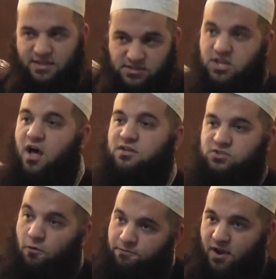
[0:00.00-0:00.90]
It
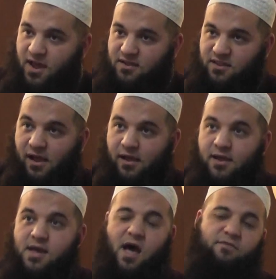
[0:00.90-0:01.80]
starts off like that,
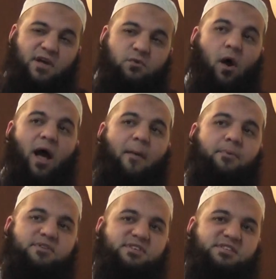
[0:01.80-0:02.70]
and then what
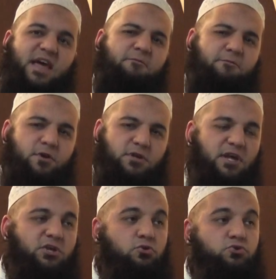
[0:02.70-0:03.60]
happens is every
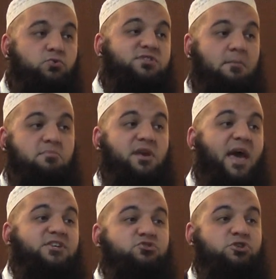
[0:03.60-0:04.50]
year you do something
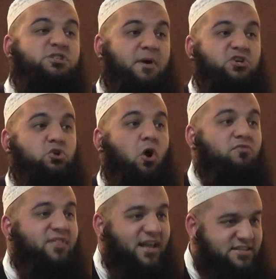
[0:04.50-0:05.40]
extra special
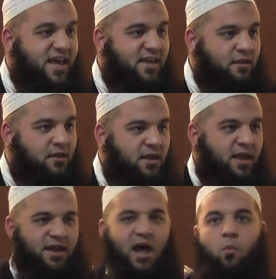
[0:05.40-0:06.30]
on that day.
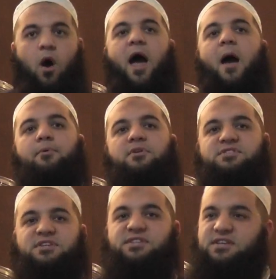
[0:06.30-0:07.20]
Now what
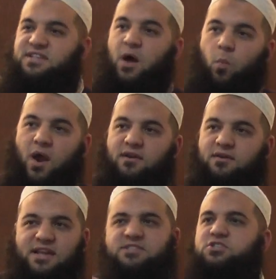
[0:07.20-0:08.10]
happens is, is that
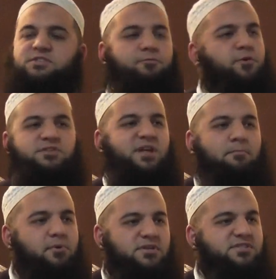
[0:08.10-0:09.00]
when, let's just for
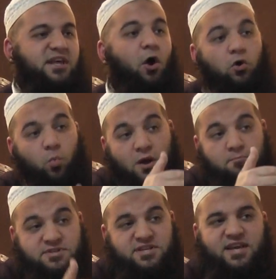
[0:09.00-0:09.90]
example say on
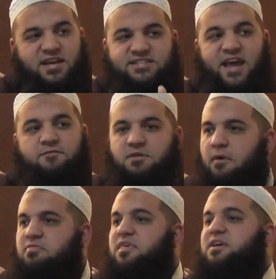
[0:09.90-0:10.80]
one particular day of the
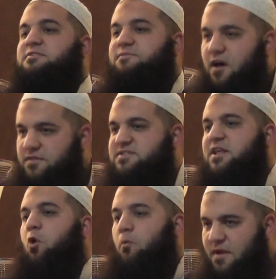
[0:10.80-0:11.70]
month, it is Father's
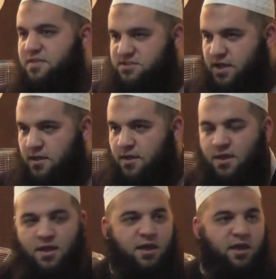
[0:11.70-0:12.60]
Day or Mother's Day,